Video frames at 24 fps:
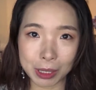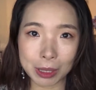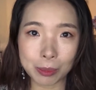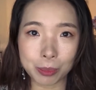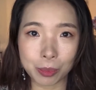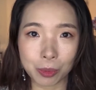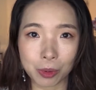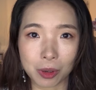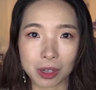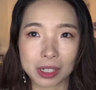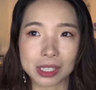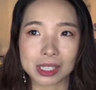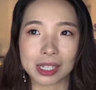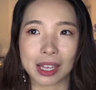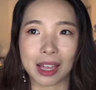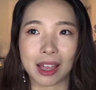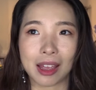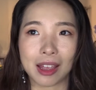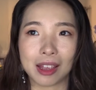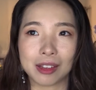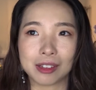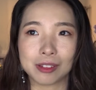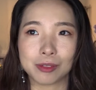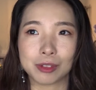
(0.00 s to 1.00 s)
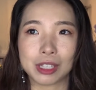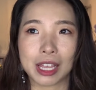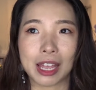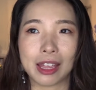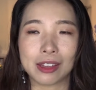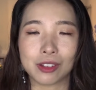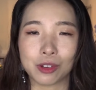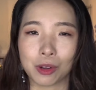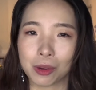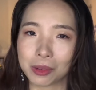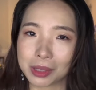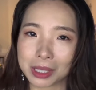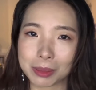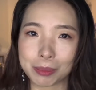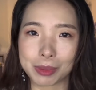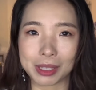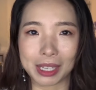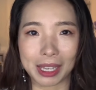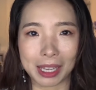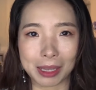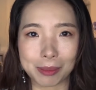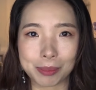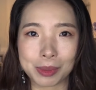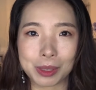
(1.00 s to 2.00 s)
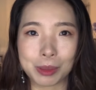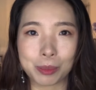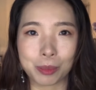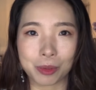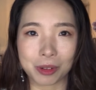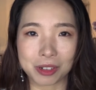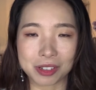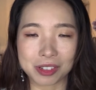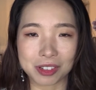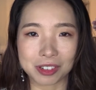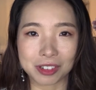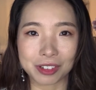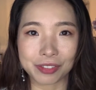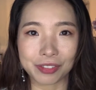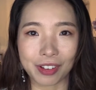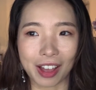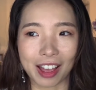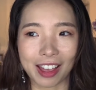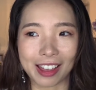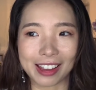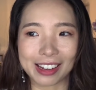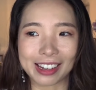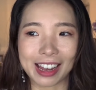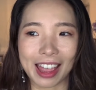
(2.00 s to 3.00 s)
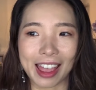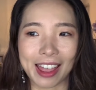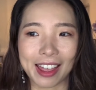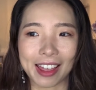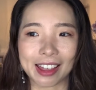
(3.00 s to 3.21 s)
AP boards and then only be AP board certified.